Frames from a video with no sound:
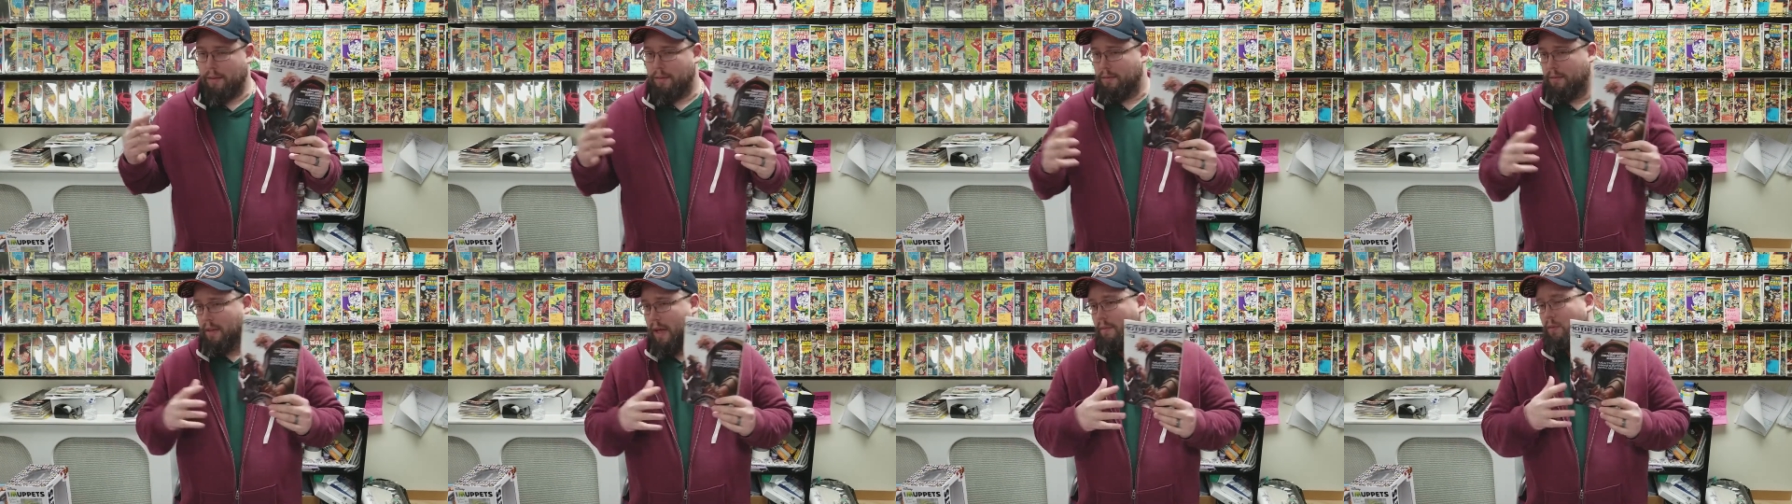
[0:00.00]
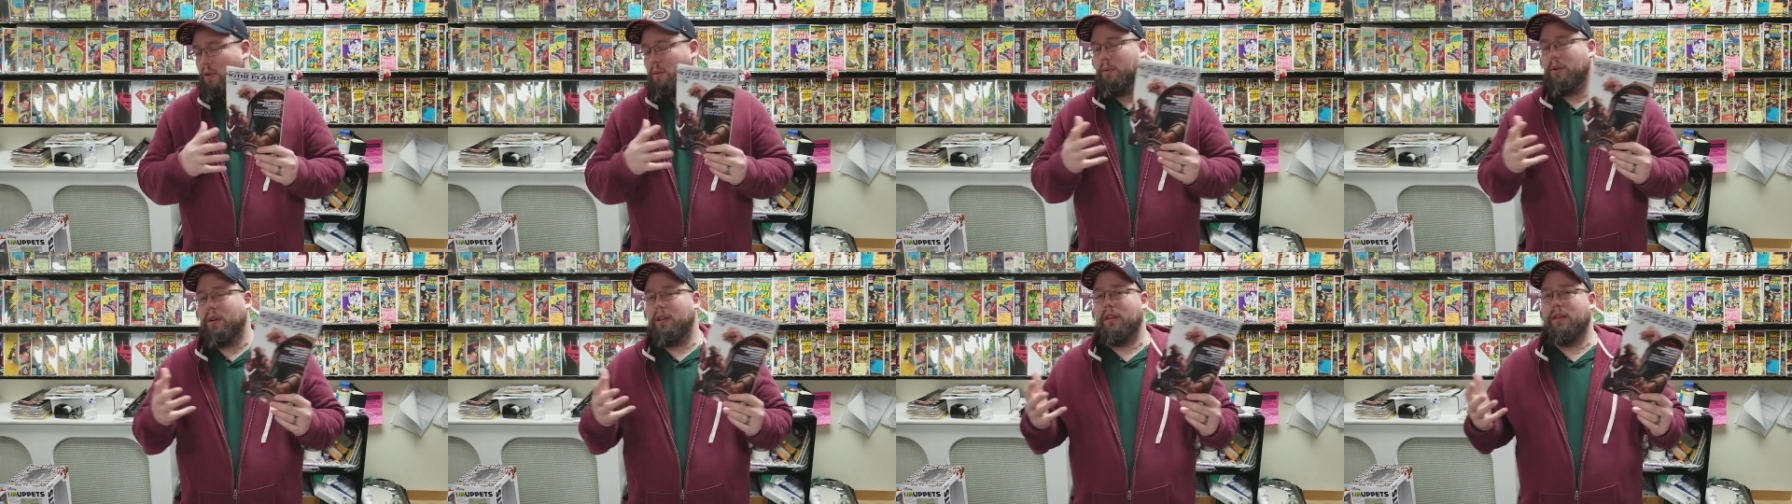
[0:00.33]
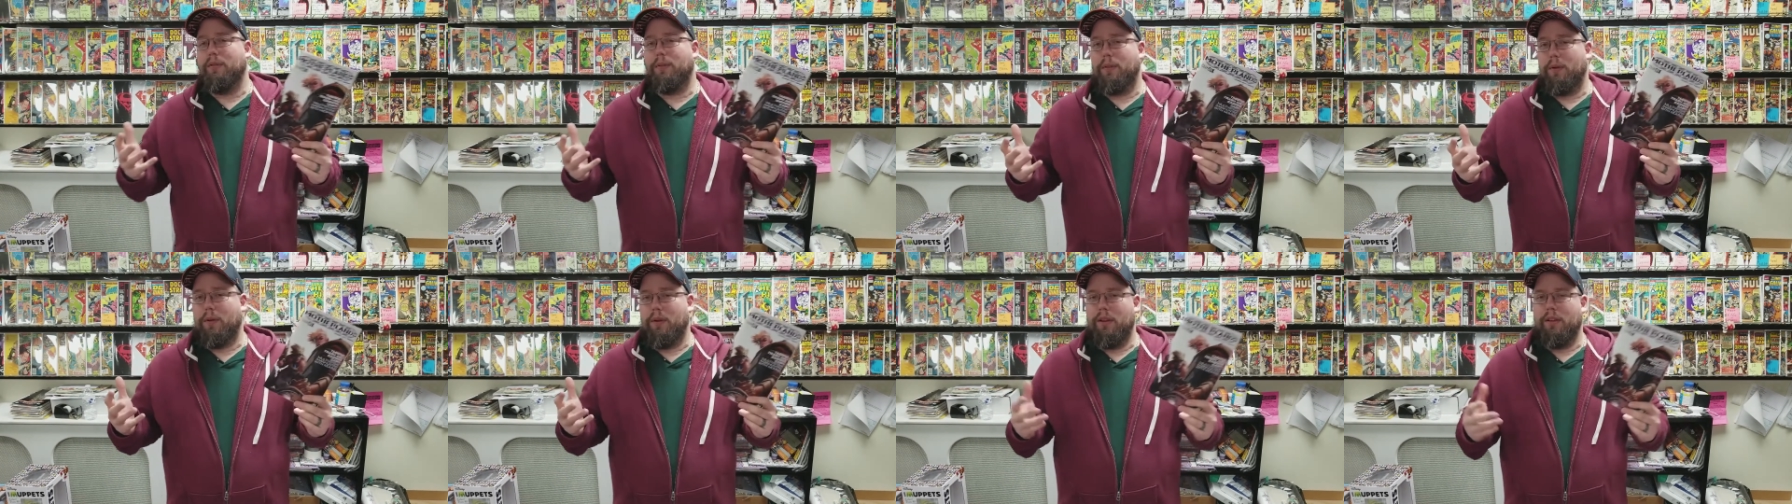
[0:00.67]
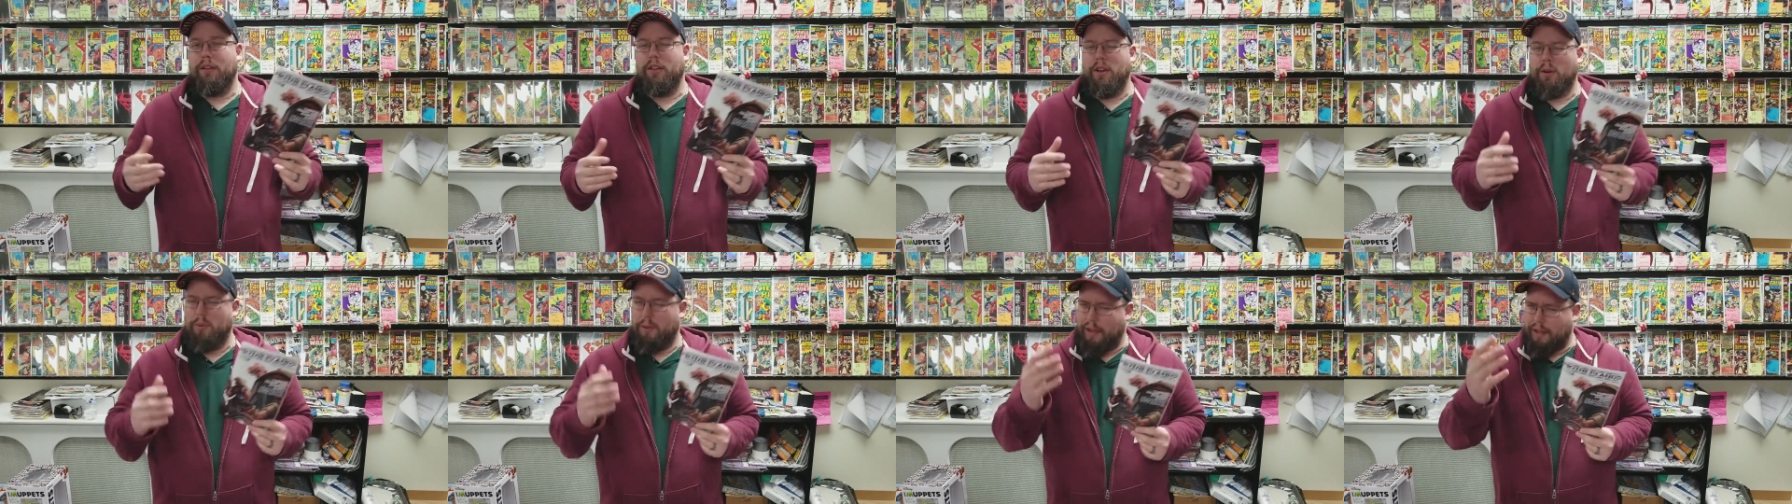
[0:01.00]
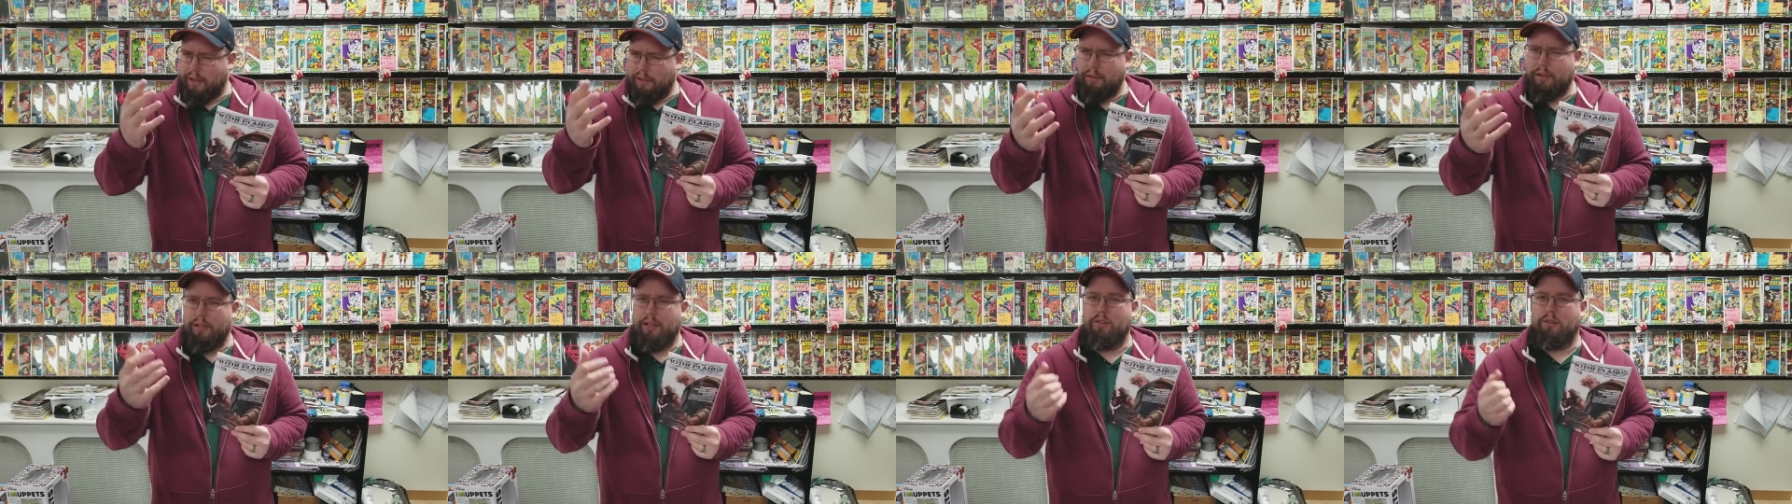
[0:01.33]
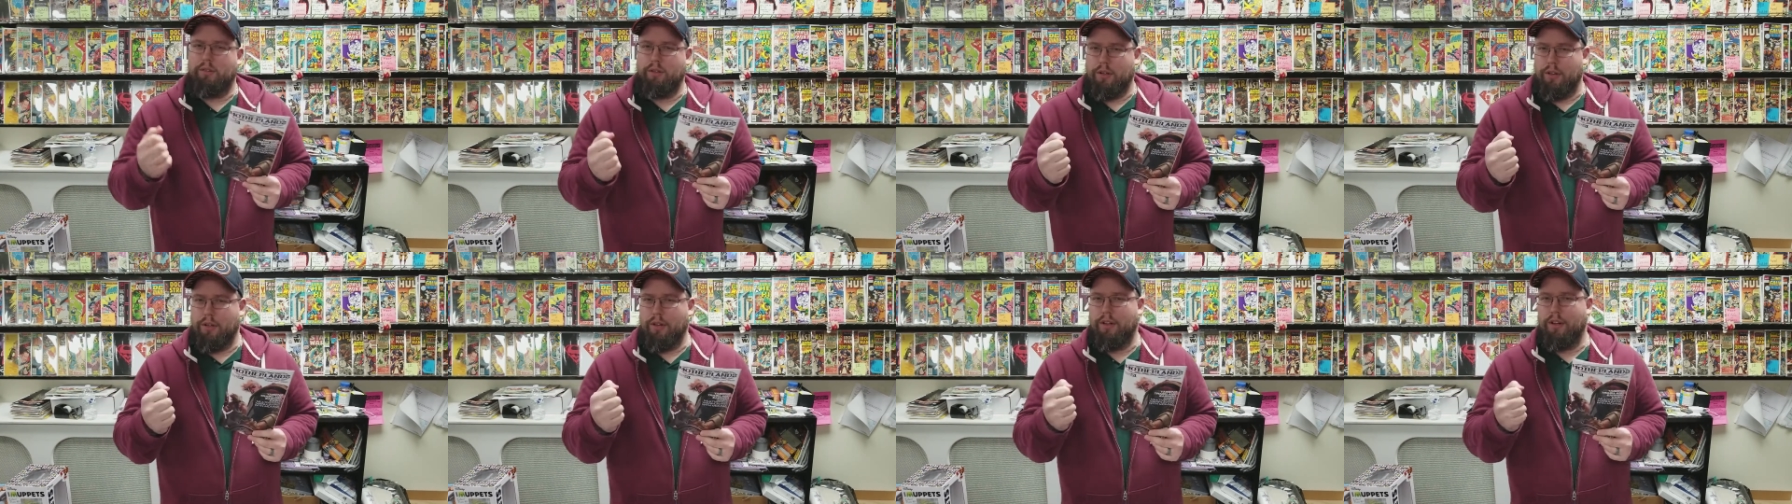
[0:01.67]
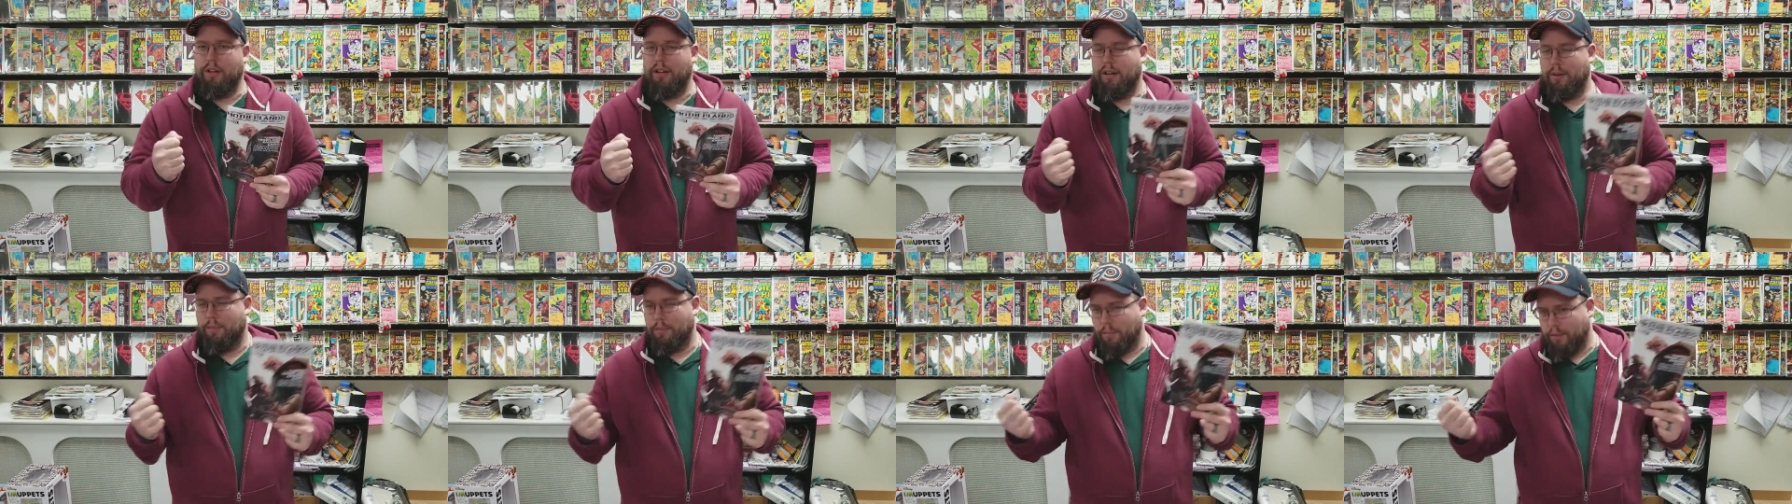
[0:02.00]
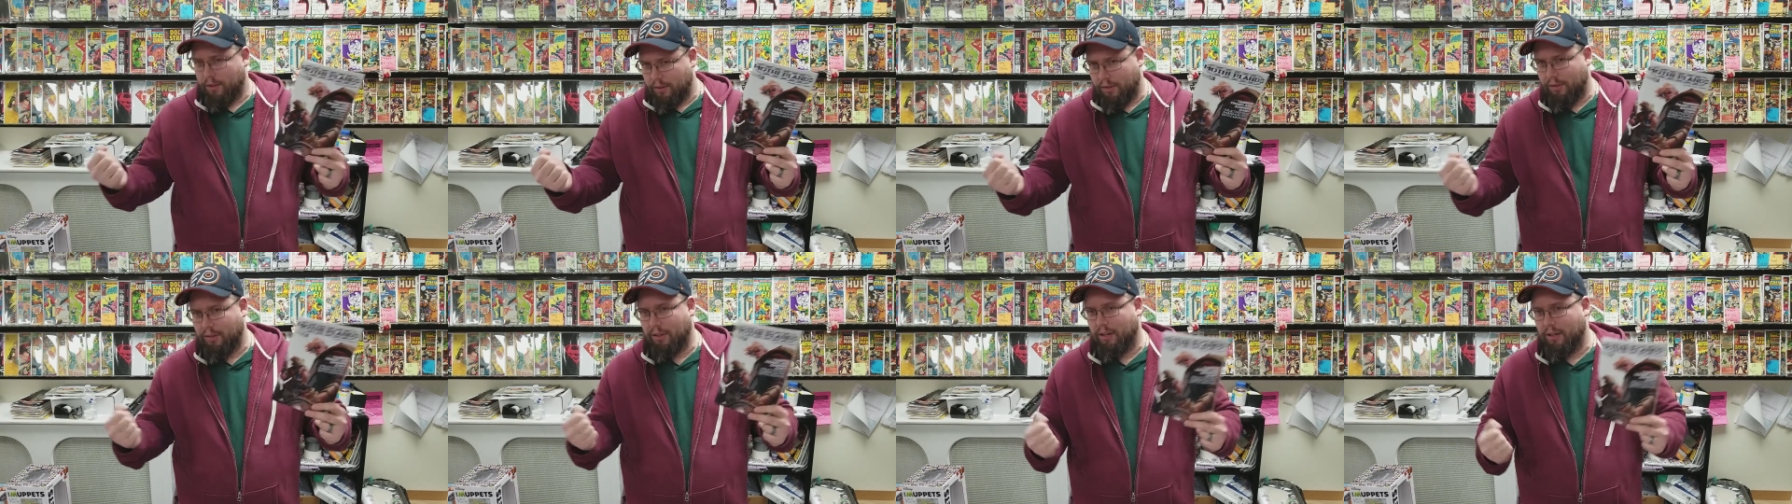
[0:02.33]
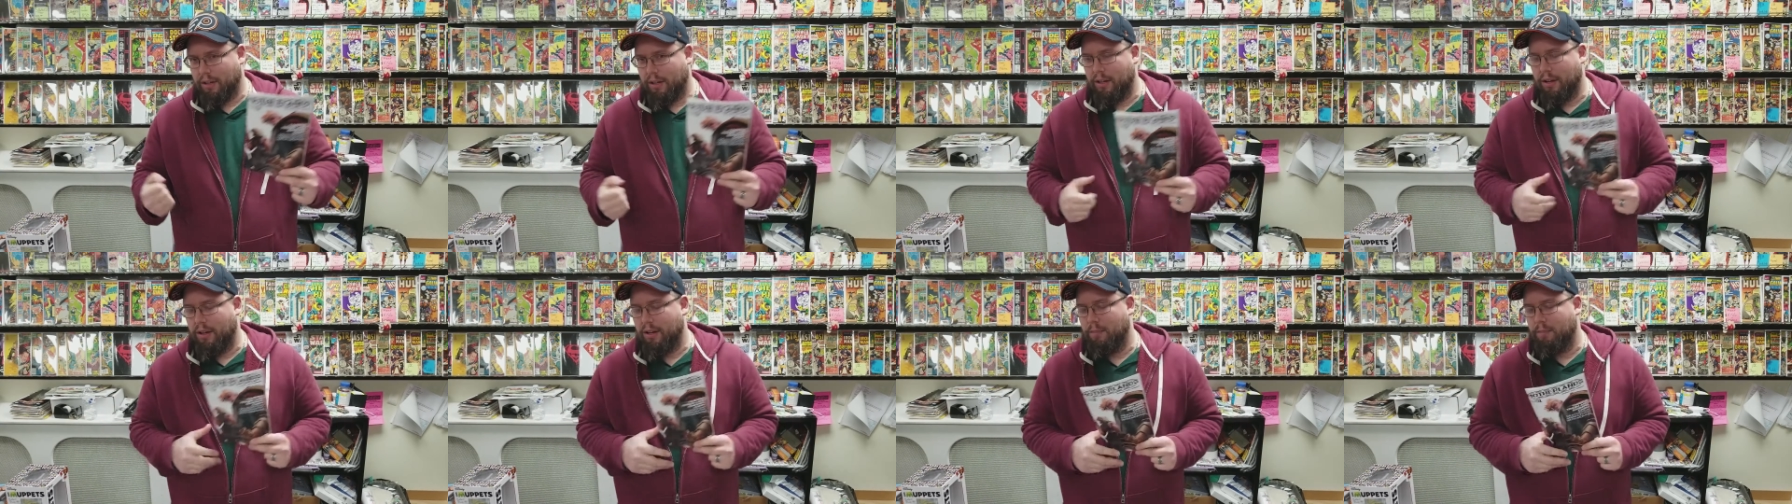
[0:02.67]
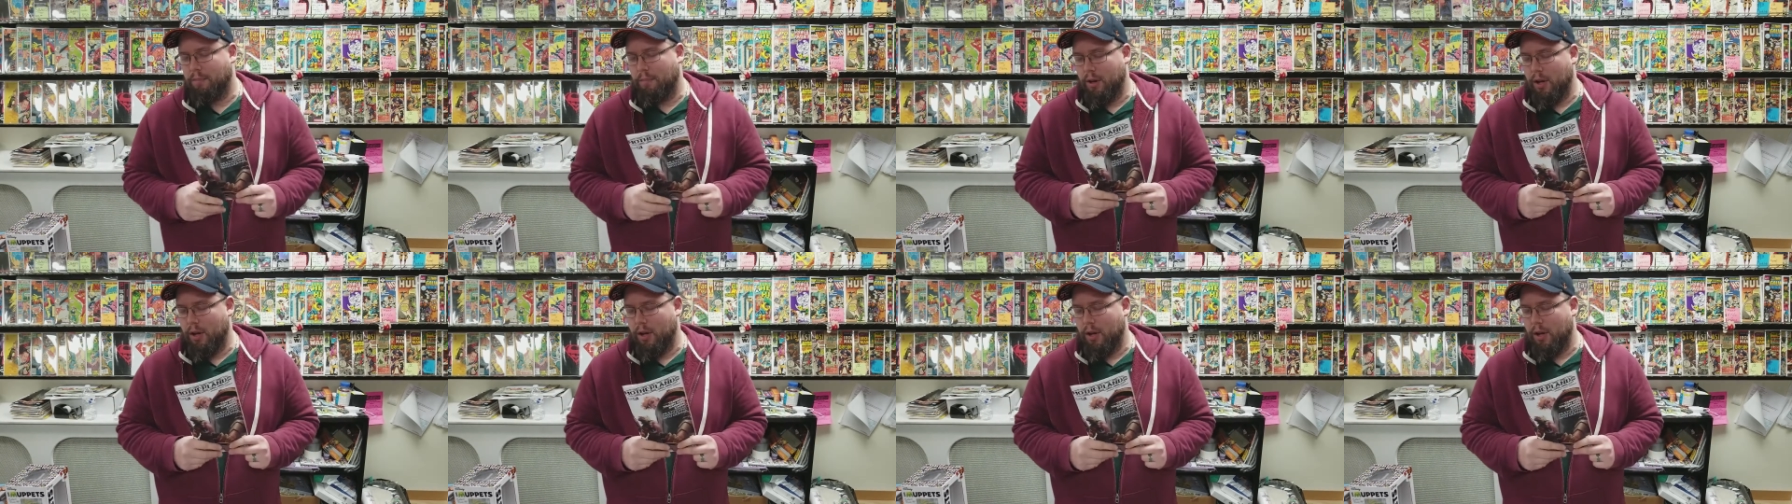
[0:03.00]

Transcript: everybody thought, you know, aliens are going to come. This is going to come.